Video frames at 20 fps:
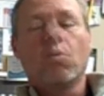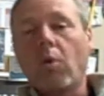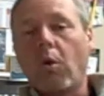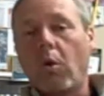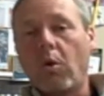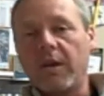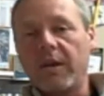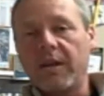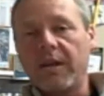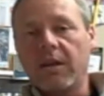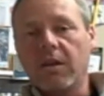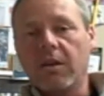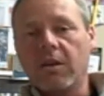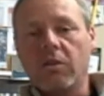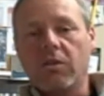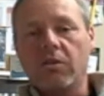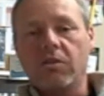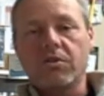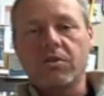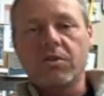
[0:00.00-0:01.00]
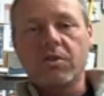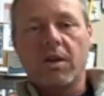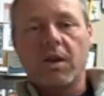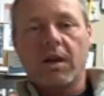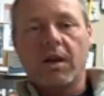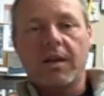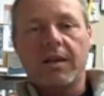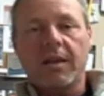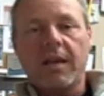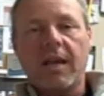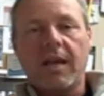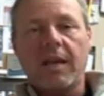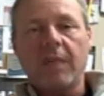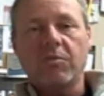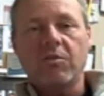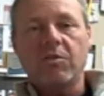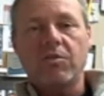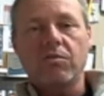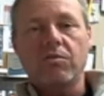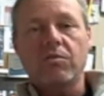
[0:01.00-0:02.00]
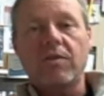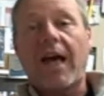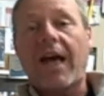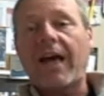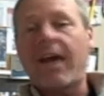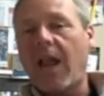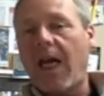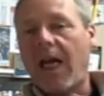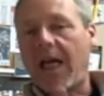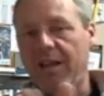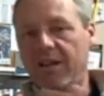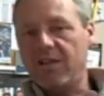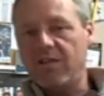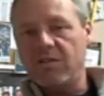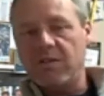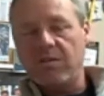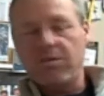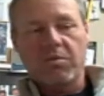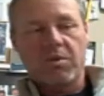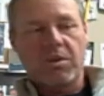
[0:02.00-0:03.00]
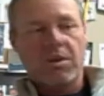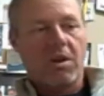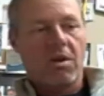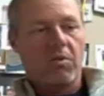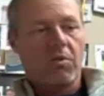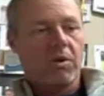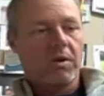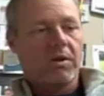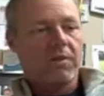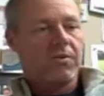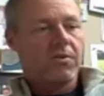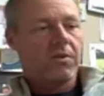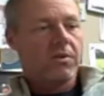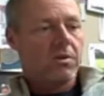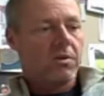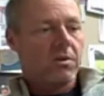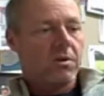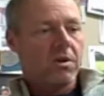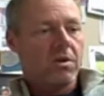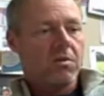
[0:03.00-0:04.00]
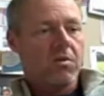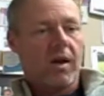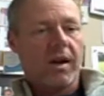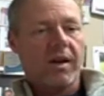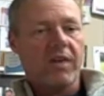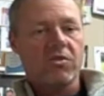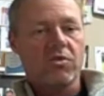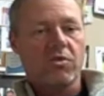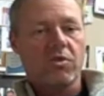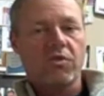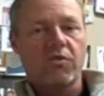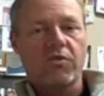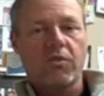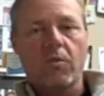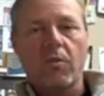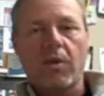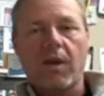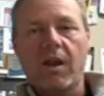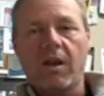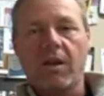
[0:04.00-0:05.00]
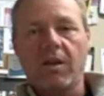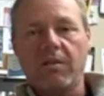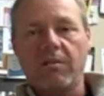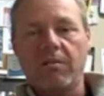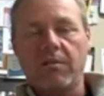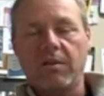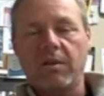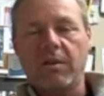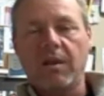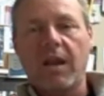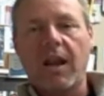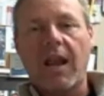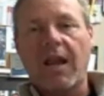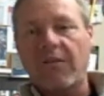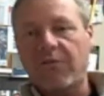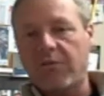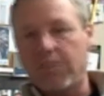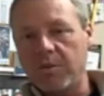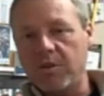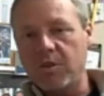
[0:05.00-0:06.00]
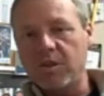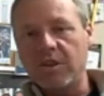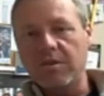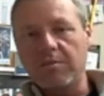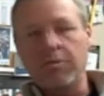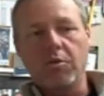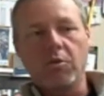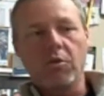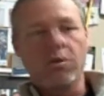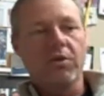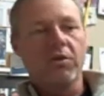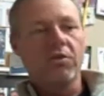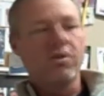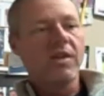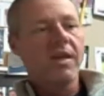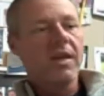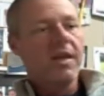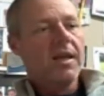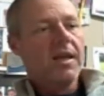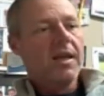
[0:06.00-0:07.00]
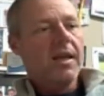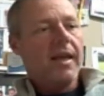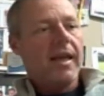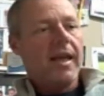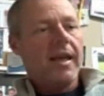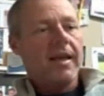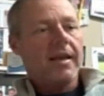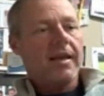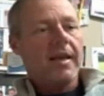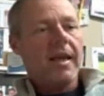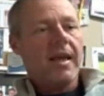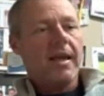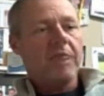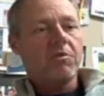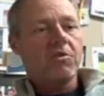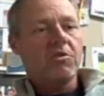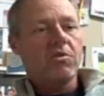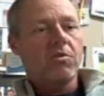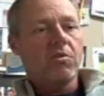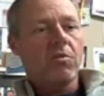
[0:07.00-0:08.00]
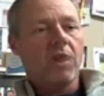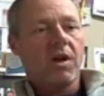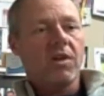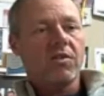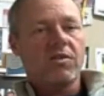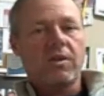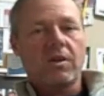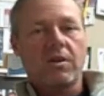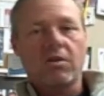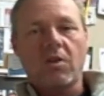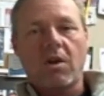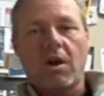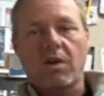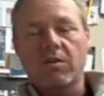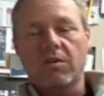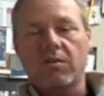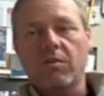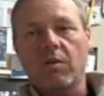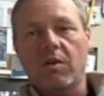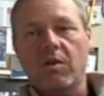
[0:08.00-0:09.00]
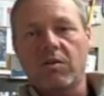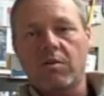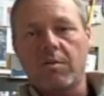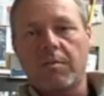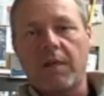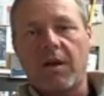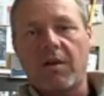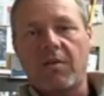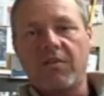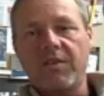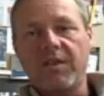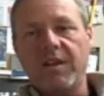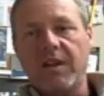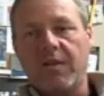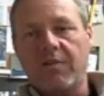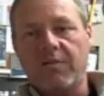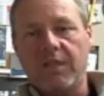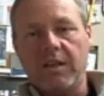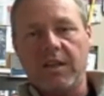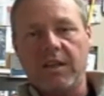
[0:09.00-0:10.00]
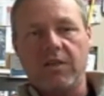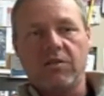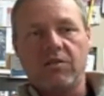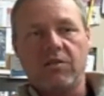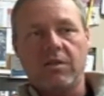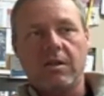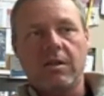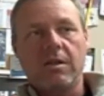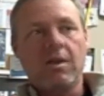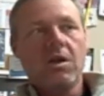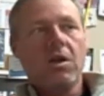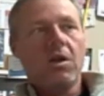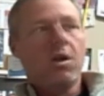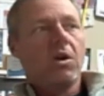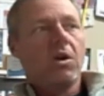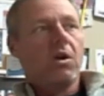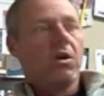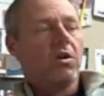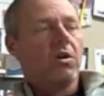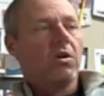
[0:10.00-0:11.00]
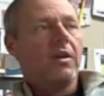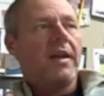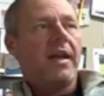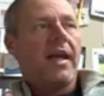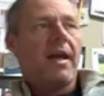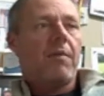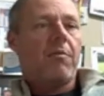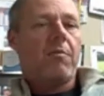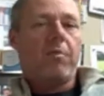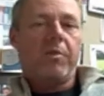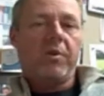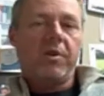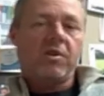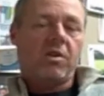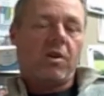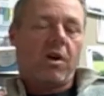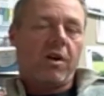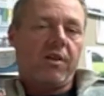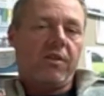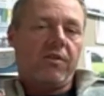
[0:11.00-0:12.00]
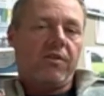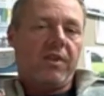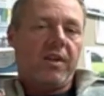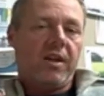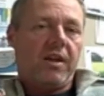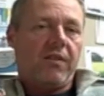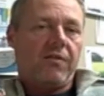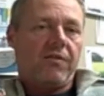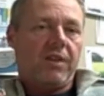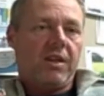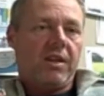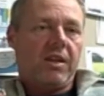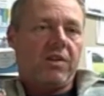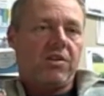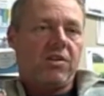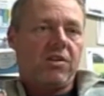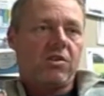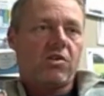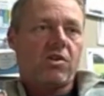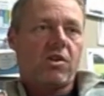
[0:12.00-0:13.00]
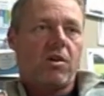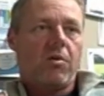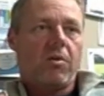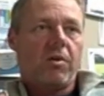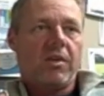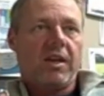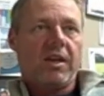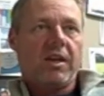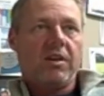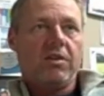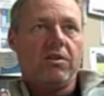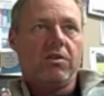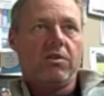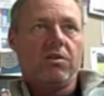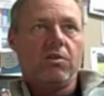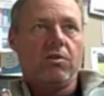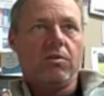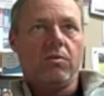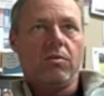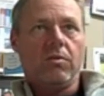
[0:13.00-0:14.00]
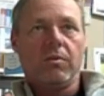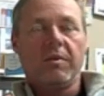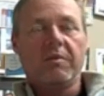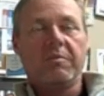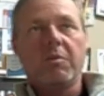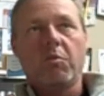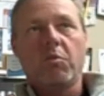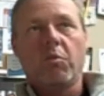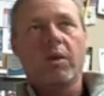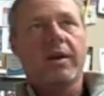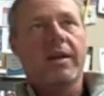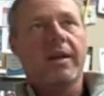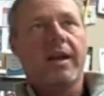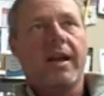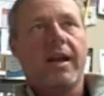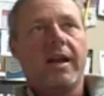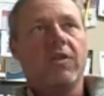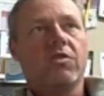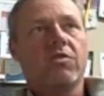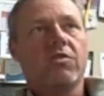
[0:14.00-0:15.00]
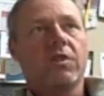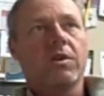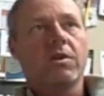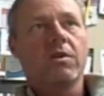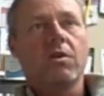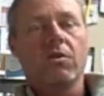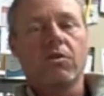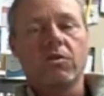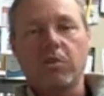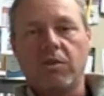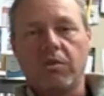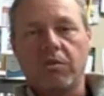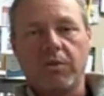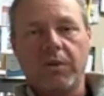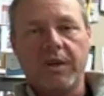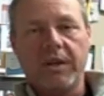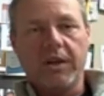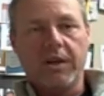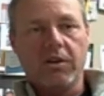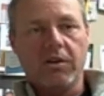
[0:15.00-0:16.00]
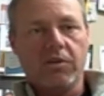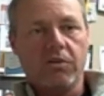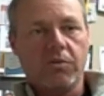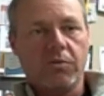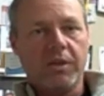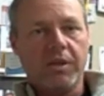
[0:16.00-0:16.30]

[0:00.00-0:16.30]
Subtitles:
Rolling Hills came to Todd Lyons, you recall, worked for Aquatic Source for a while and did a lot for Michigan Pool News, and came to us and talked to us about VFDs. And early on, when we saw the VFDs and saw what they could do, we've been working on this for close to 3 years.